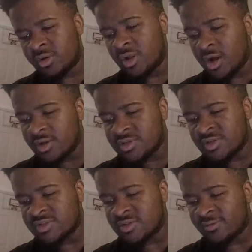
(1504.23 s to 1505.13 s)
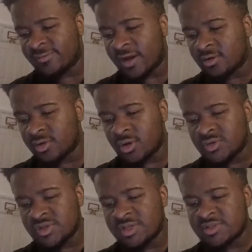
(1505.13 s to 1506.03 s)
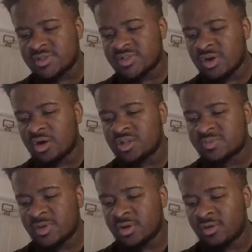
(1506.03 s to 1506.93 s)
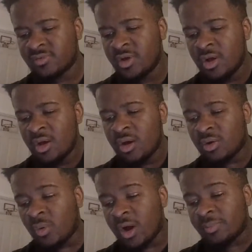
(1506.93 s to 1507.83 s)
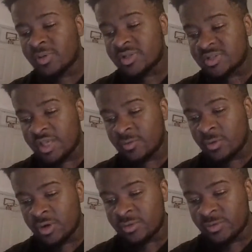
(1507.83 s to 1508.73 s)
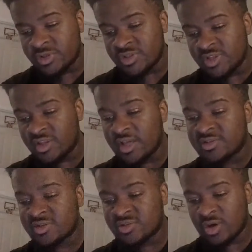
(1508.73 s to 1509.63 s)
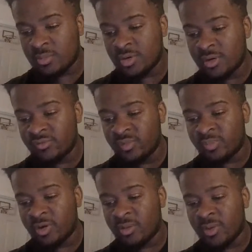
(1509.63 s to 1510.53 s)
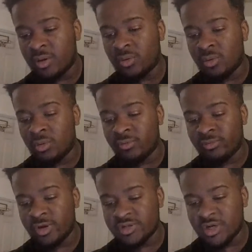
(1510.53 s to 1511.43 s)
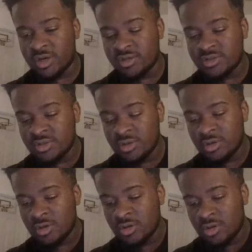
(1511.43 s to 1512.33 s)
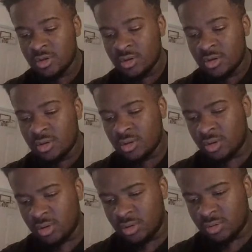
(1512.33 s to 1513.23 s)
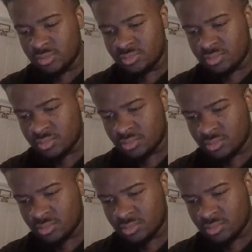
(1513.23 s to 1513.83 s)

and Us is in the final negotiations to star in the spinoff A Quiet Place Day One, which is the next installment of the Paramount horror franchise. Um,